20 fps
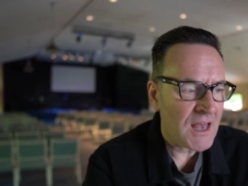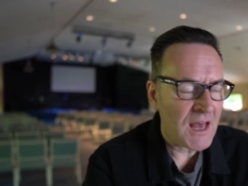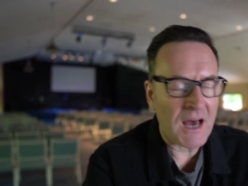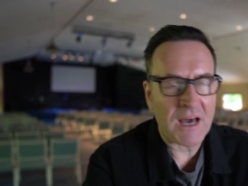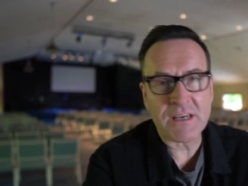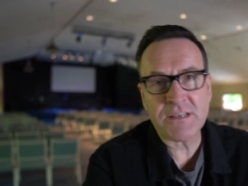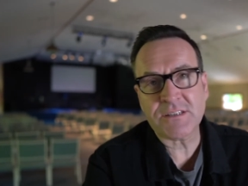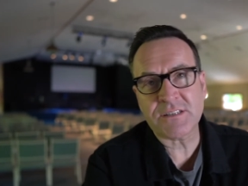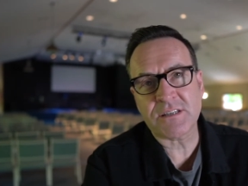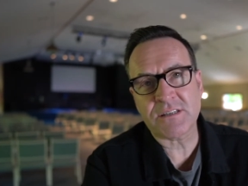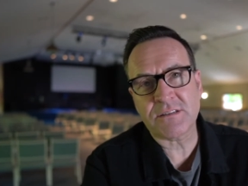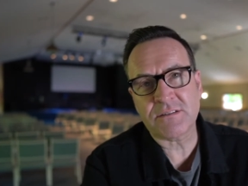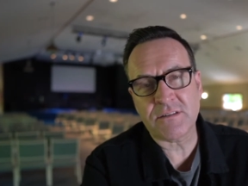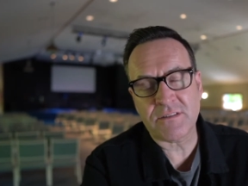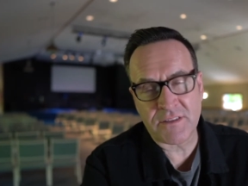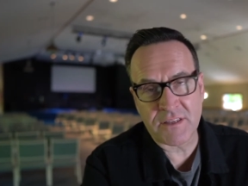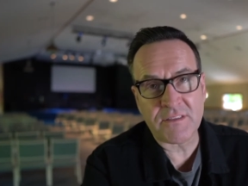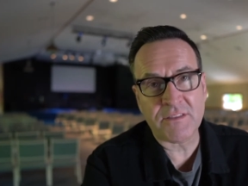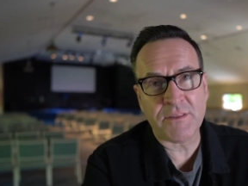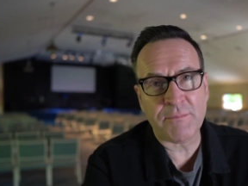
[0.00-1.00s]
I used to,
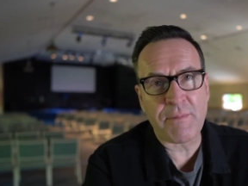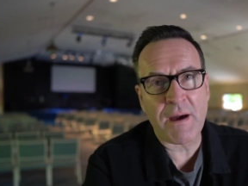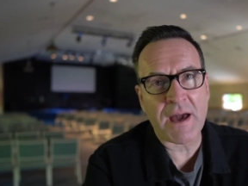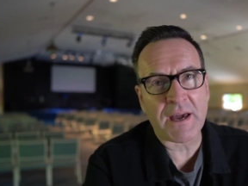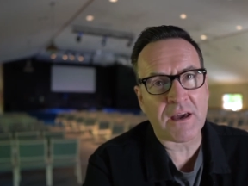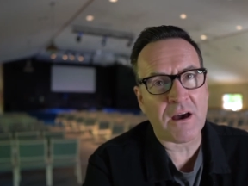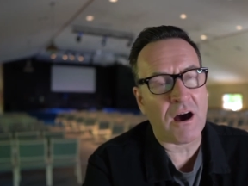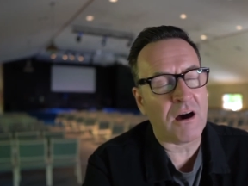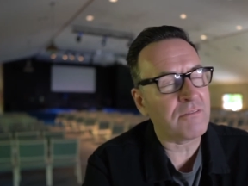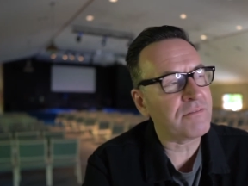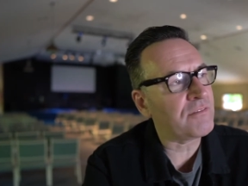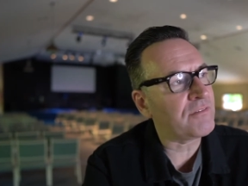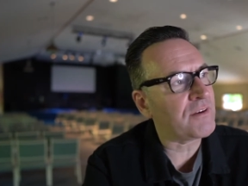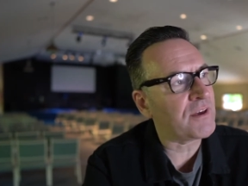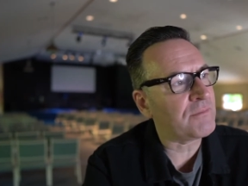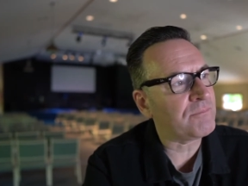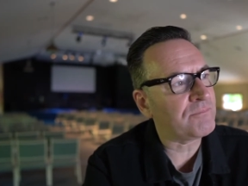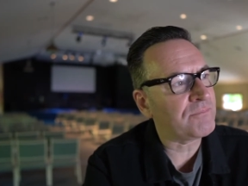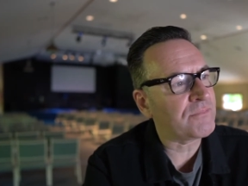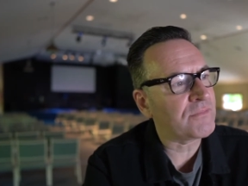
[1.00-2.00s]
the back half of
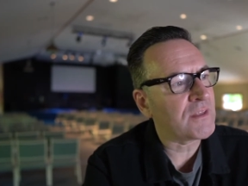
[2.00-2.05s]
it.